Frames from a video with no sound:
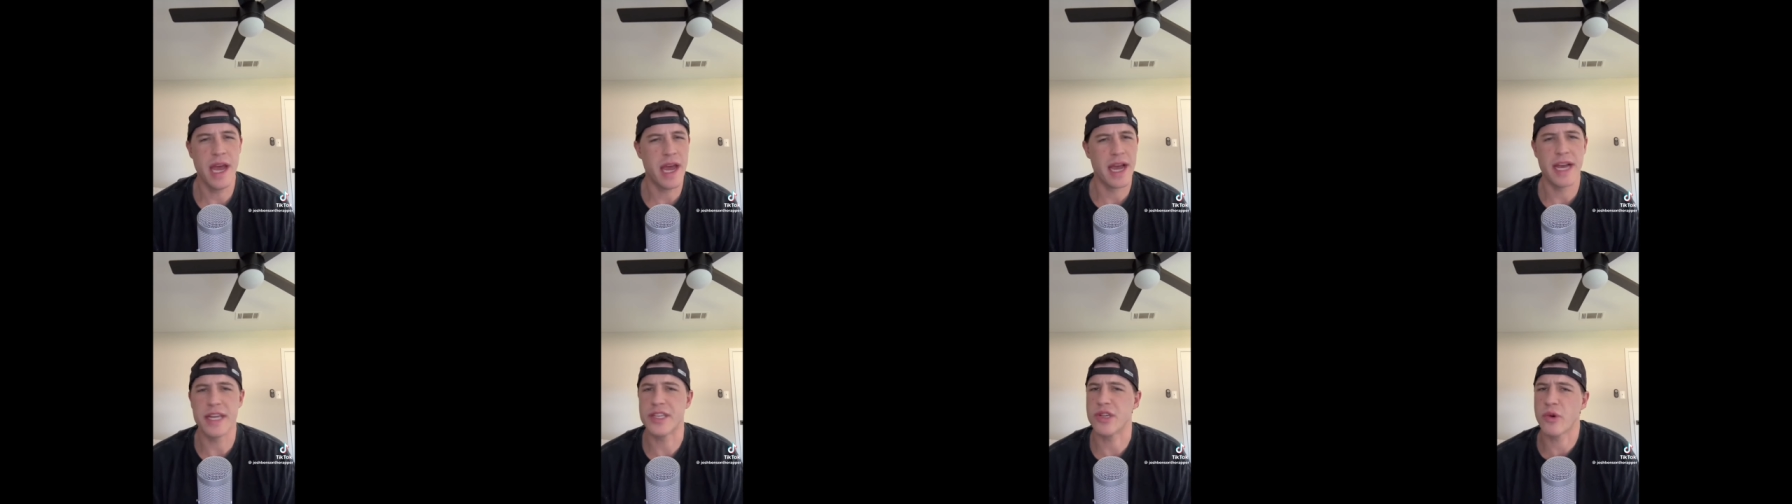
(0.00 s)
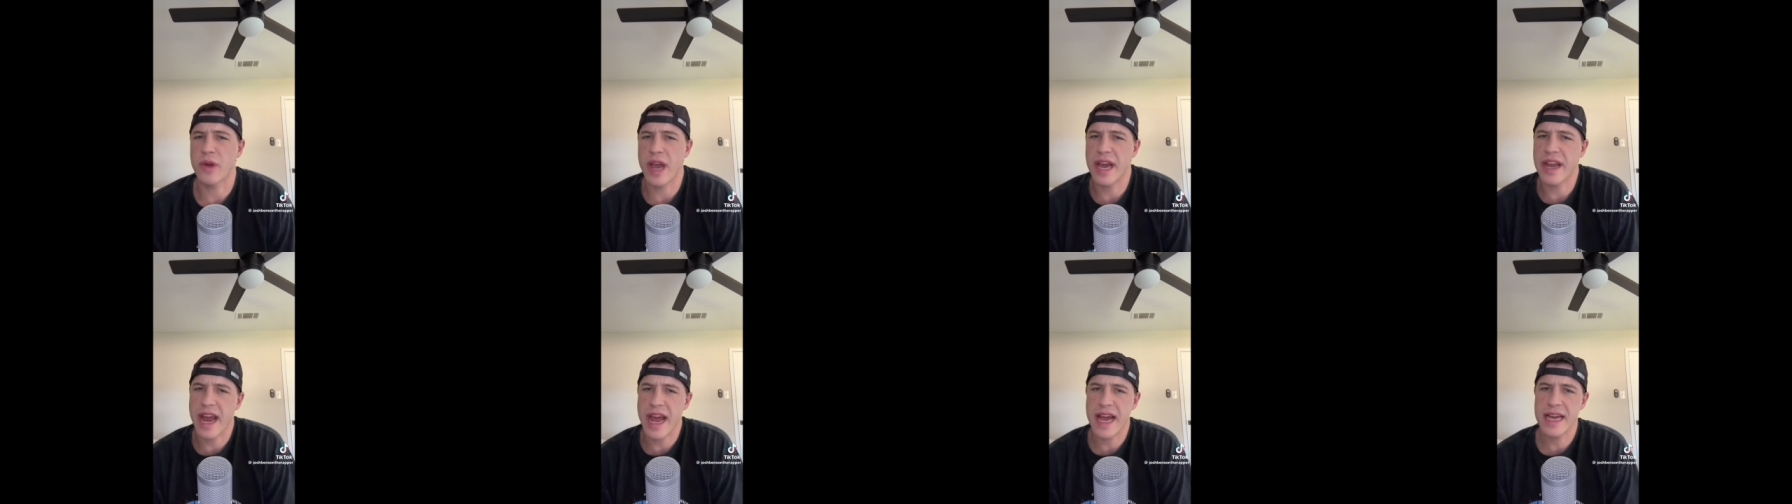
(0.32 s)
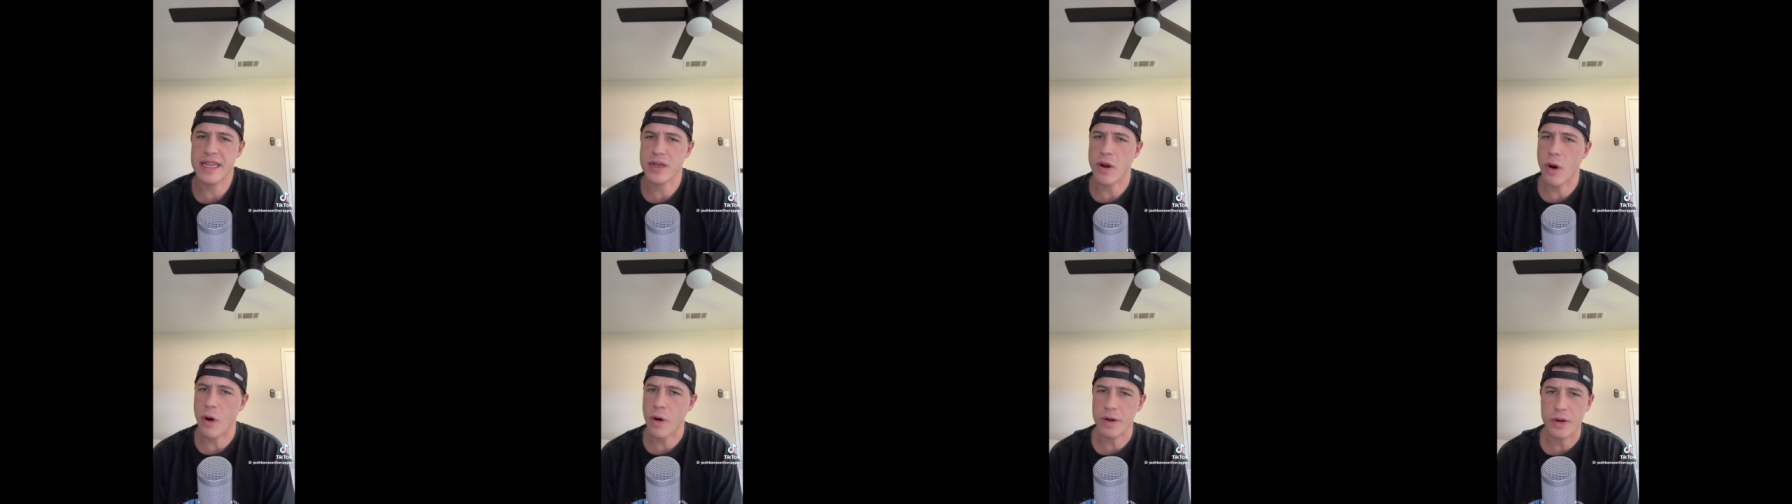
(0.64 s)
It's okay to
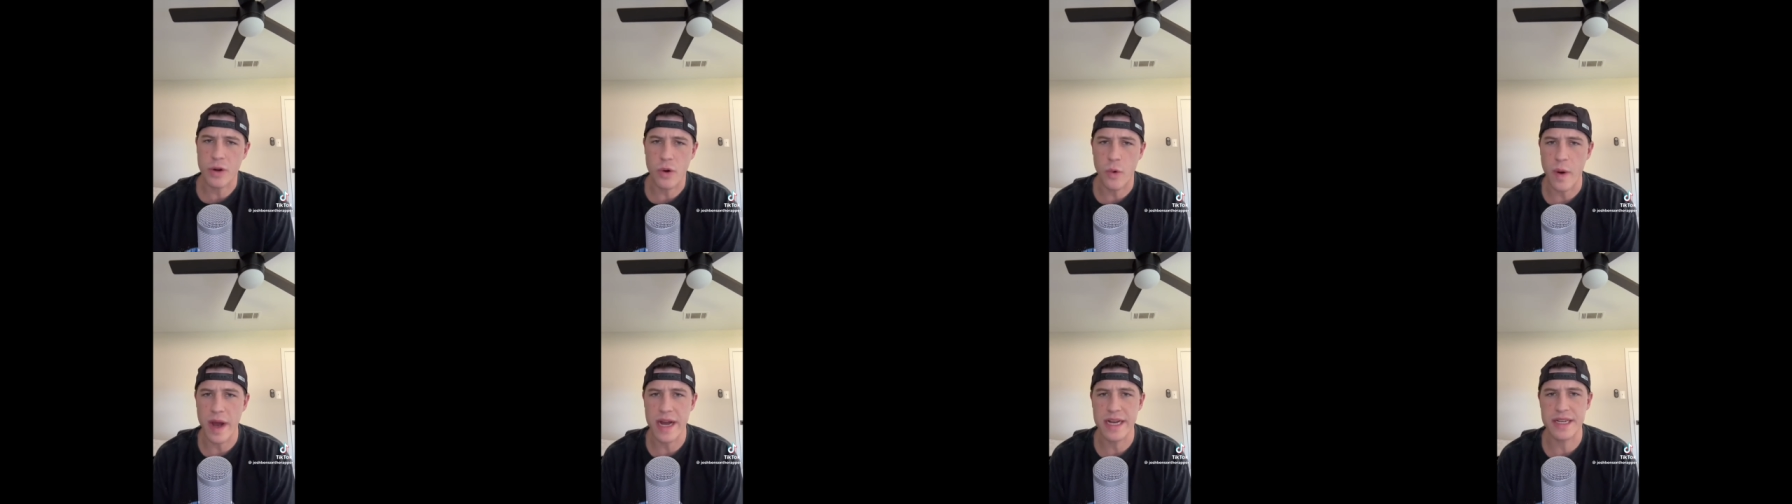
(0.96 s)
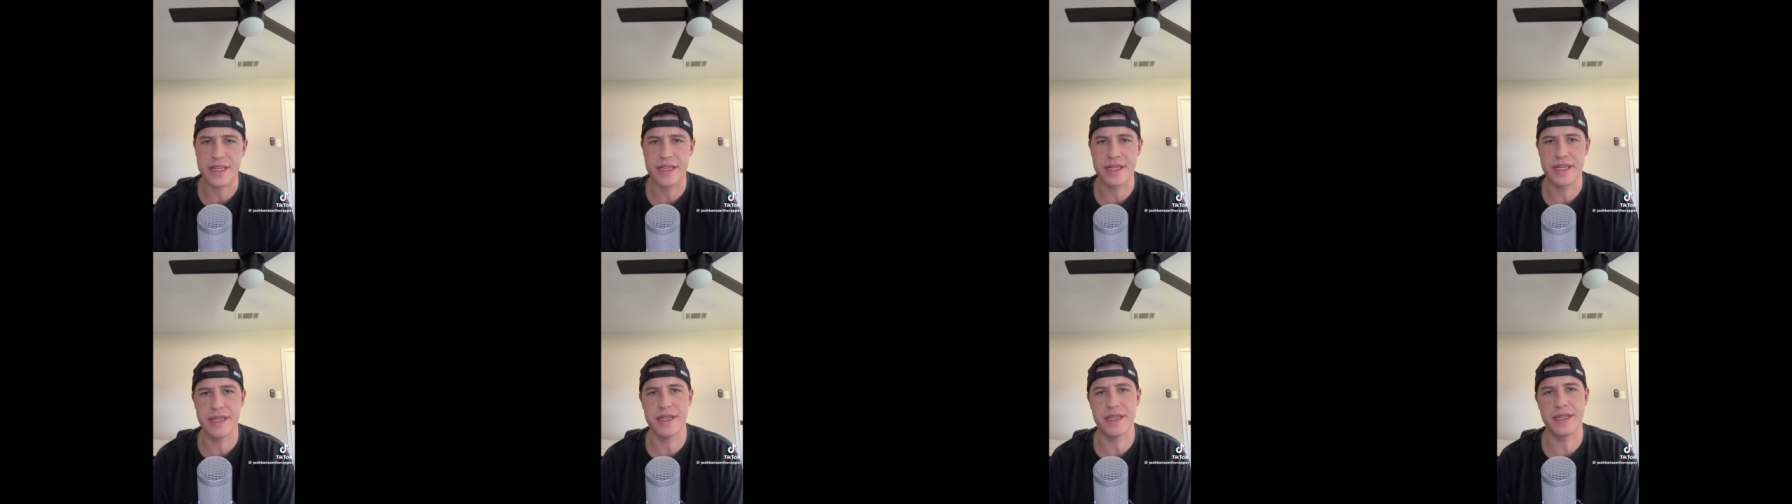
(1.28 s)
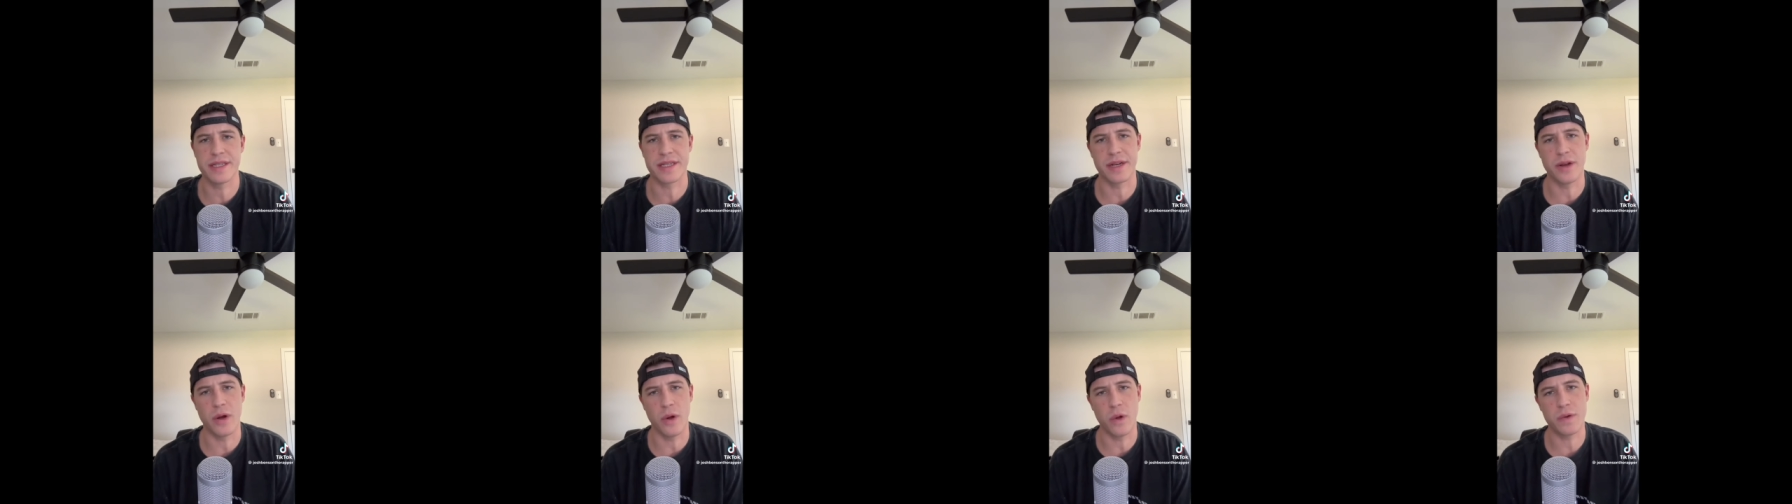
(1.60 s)
ask hard questions
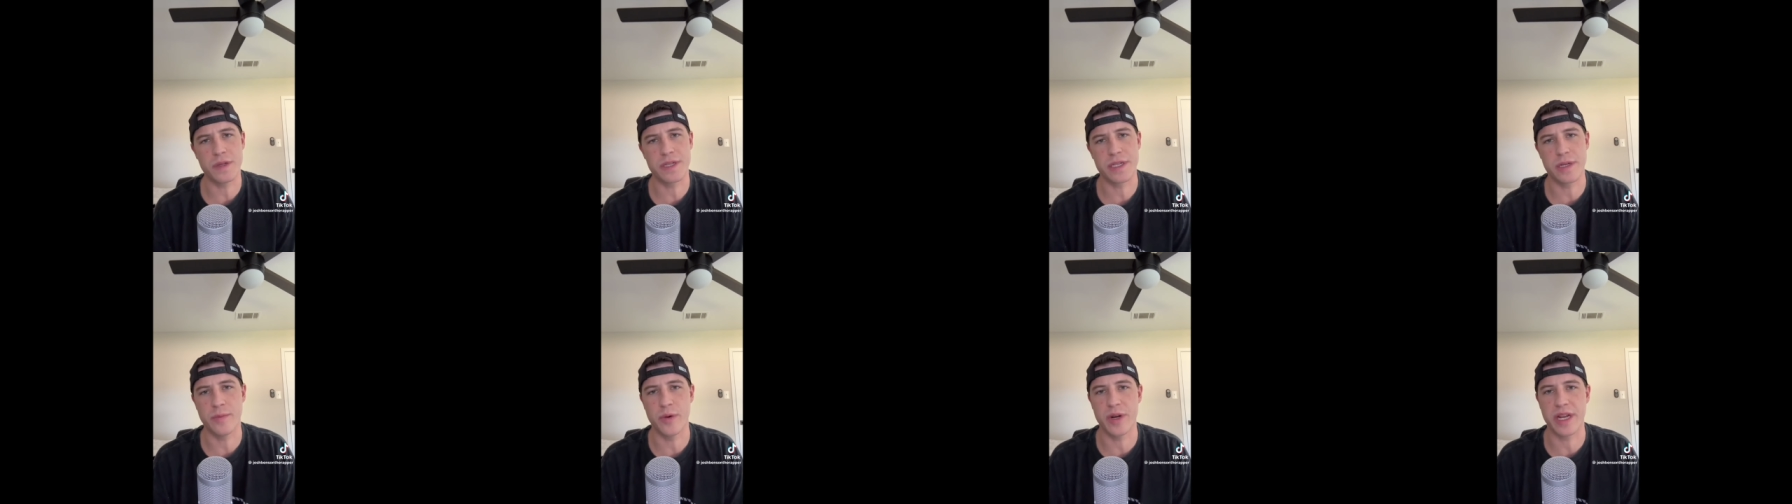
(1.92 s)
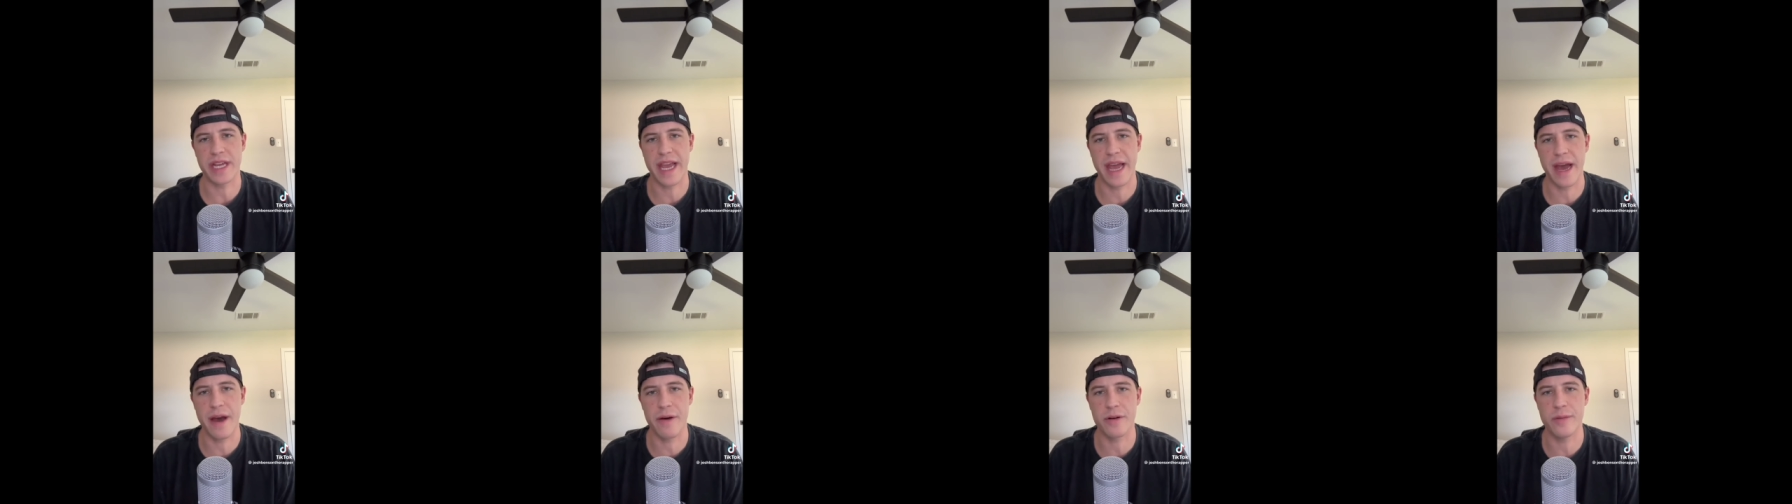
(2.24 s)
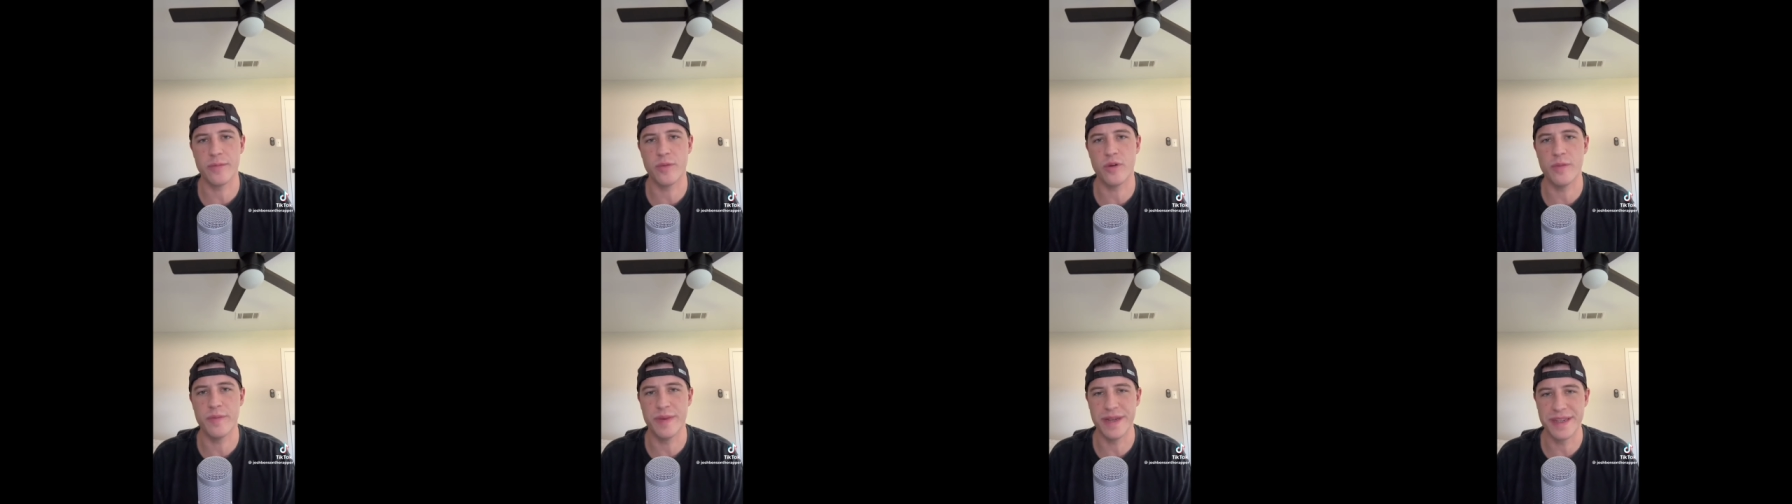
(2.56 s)
and hold someone
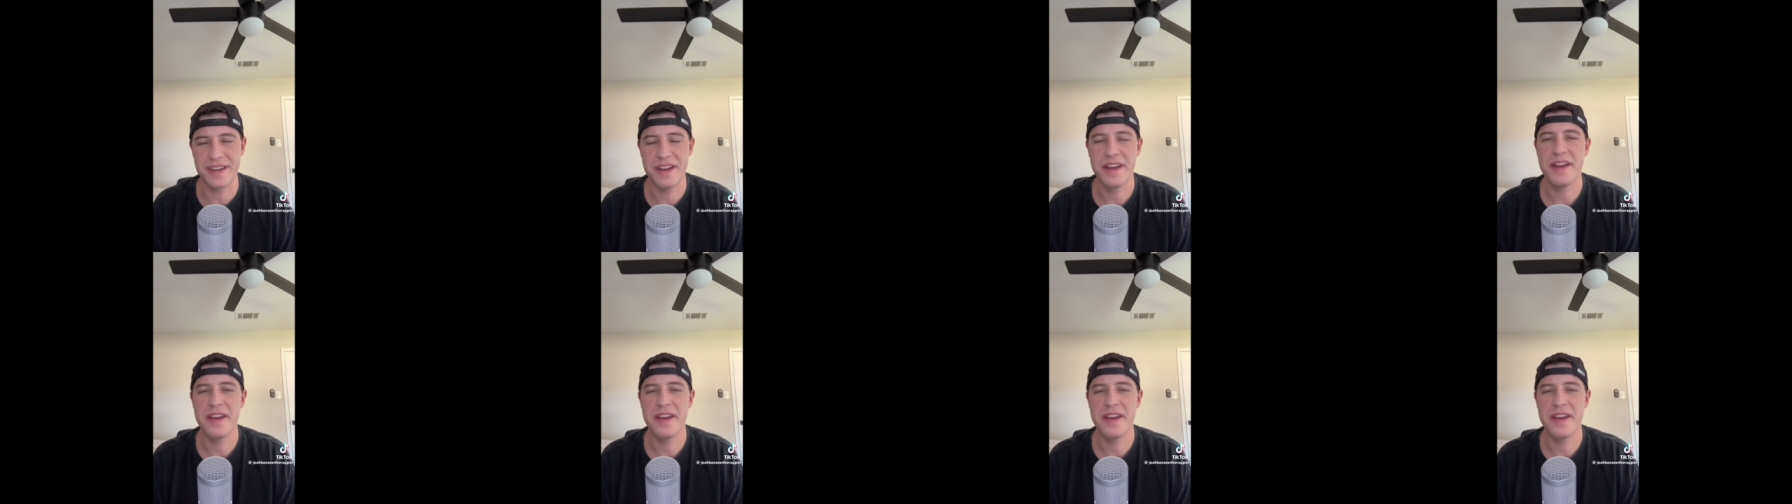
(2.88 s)
accountable, but